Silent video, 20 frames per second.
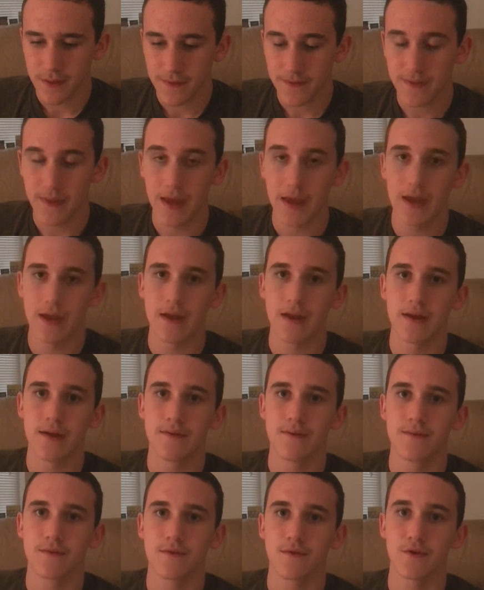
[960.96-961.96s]
the
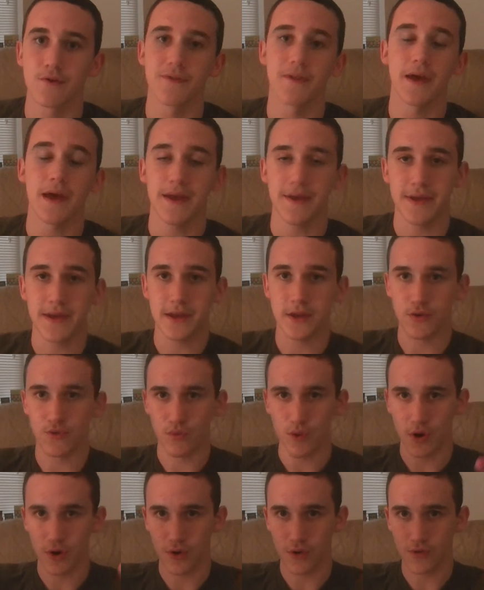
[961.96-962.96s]
alien
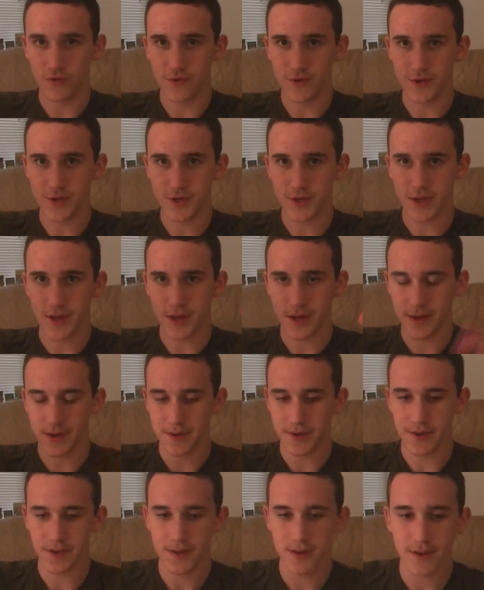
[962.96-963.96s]
grows, and